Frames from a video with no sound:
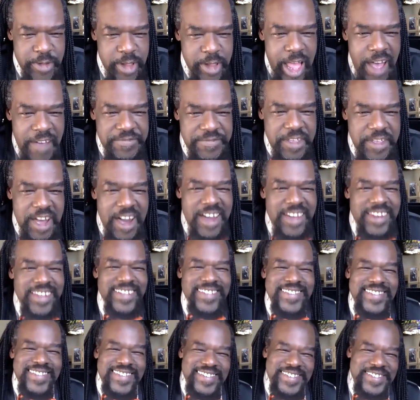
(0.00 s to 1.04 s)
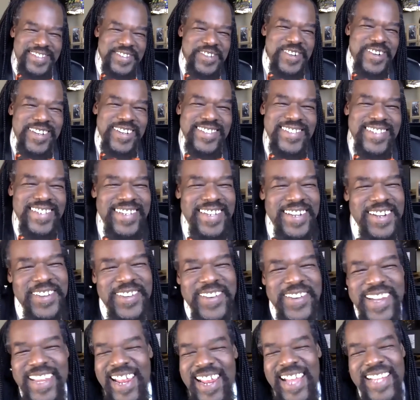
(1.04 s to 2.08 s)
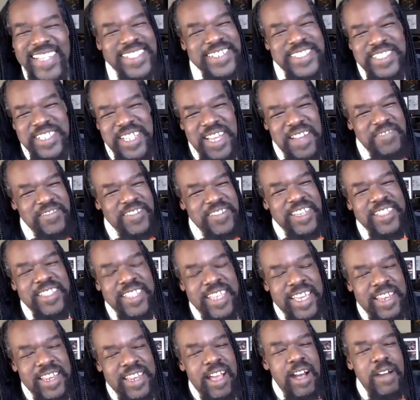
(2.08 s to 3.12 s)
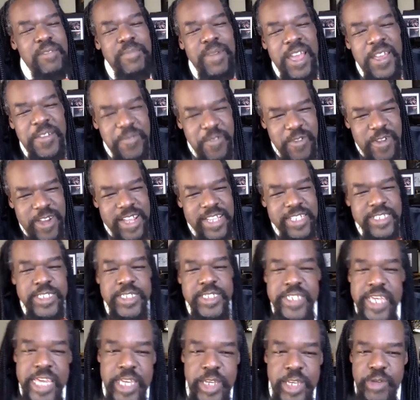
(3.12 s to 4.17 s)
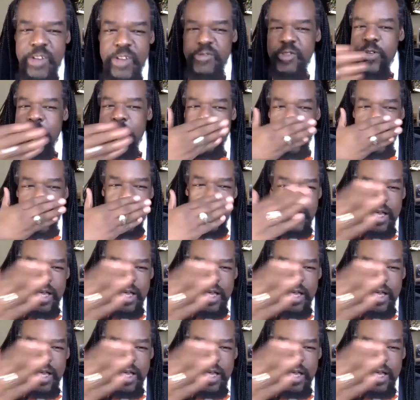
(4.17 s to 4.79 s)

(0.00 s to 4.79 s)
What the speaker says: Half the audience is yours. And I just loved it that my friends, thank you everyone,